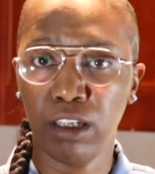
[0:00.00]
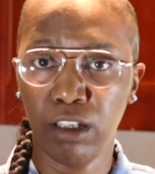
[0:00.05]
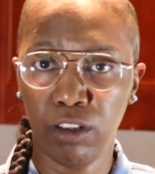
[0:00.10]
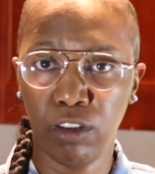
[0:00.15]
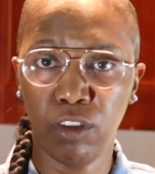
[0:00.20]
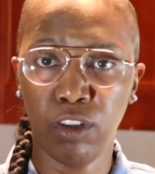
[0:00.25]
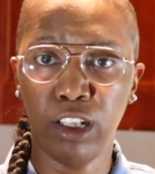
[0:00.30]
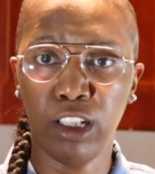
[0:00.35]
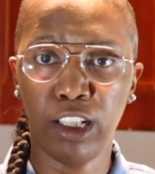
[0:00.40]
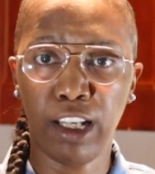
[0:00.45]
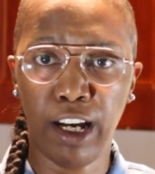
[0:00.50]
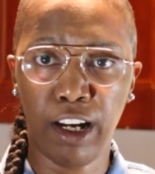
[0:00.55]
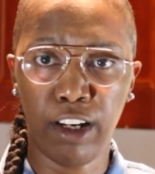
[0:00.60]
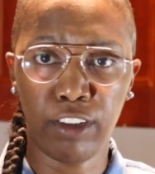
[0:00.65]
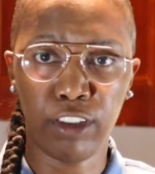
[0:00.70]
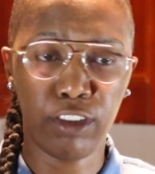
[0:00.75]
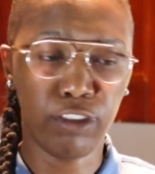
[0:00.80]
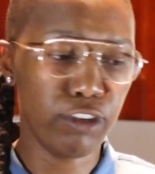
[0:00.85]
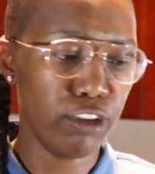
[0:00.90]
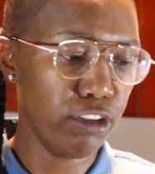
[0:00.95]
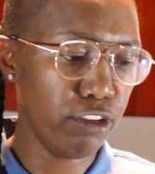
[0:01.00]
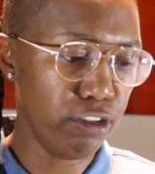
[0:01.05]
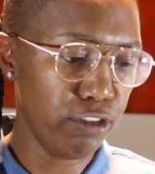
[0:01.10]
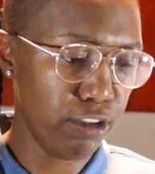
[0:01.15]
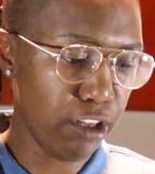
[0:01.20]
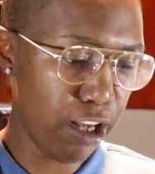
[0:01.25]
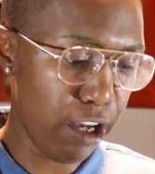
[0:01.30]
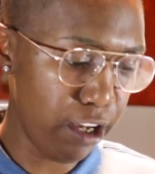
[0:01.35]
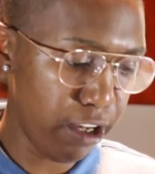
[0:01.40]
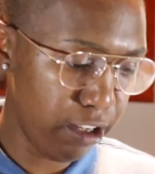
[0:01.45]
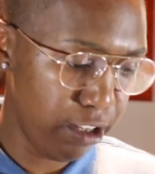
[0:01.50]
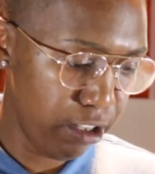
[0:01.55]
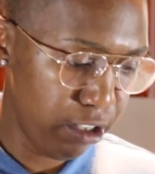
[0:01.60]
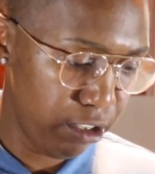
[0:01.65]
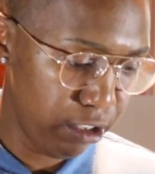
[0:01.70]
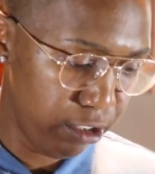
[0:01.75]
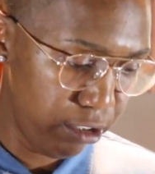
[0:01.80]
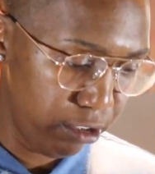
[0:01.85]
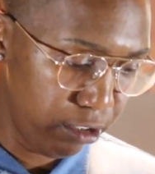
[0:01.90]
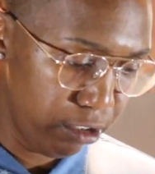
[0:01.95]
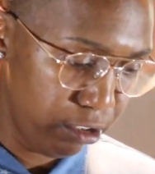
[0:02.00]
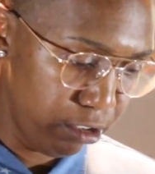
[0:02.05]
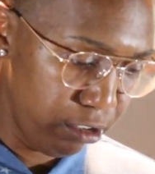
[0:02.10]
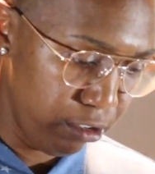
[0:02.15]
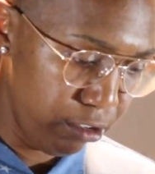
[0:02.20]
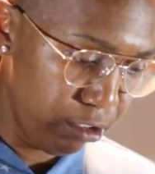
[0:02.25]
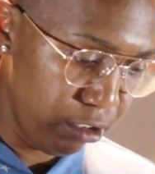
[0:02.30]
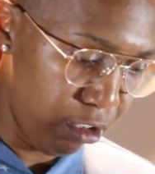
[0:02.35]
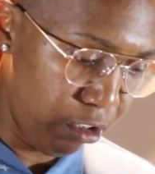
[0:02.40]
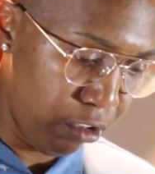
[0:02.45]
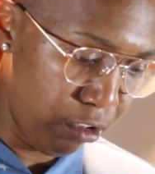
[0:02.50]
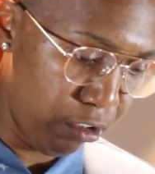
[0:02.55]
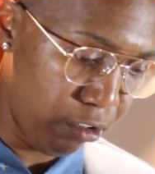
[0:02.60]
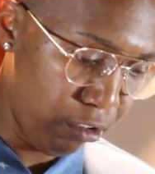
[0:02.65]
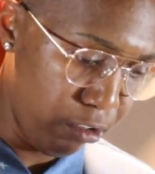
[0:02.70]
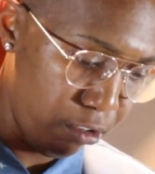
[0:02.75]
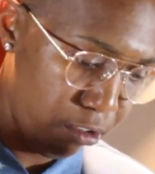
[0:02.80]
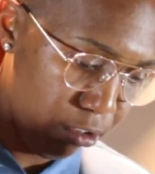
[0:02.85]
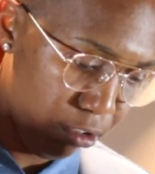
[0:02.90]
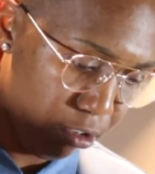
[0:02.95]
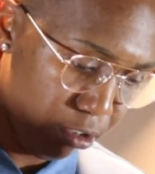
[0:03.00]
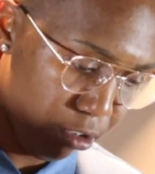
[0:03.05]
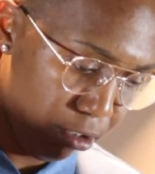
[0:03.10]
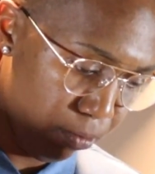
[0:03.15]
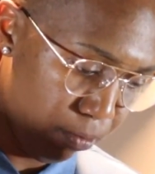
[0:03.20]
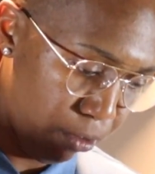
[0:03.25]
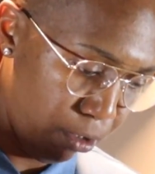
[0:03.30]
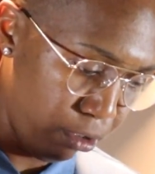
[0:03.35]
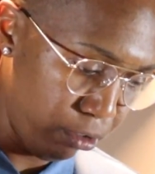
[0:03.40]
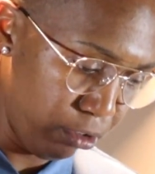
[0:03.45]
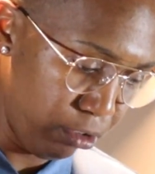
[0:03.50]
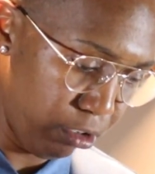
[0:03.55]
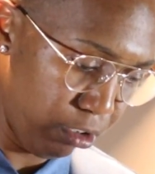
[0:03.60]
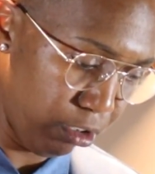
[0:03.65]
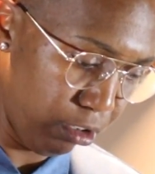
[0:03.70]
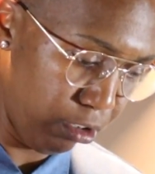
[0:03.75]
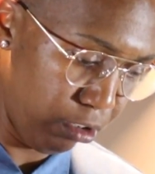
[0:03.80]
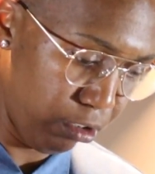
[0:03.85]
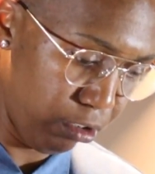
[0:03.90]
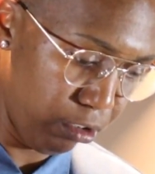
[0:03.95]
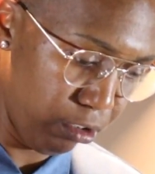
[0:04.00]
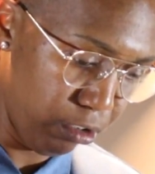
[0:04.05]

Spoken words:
it will allow you to do that. So I'm going to